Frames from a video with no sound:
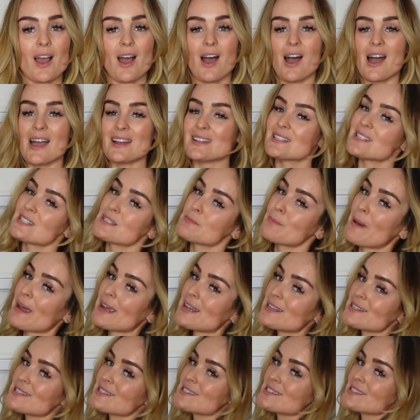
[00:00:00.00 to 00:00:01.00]
I had
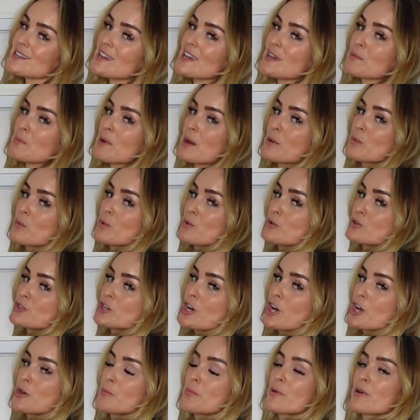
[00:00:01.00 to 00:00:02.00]
space in my
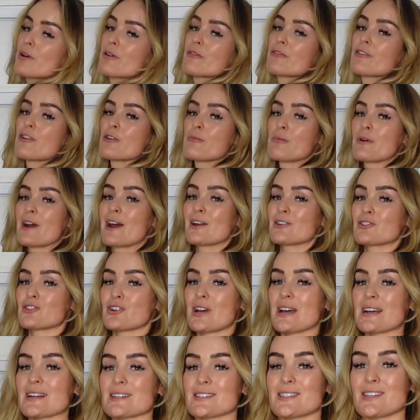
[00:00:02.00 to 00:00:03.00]
wardrobe for a brown
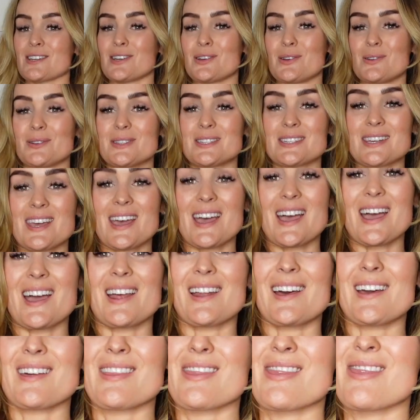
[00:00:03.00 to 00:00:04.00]
tracksuit,
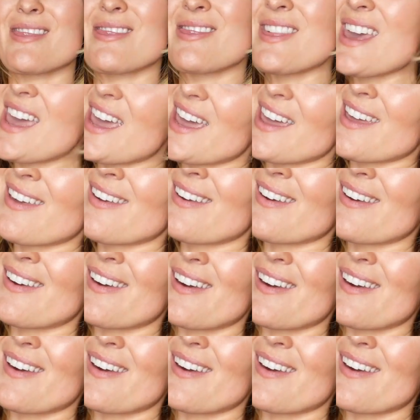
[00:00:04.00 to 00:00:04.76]
and I think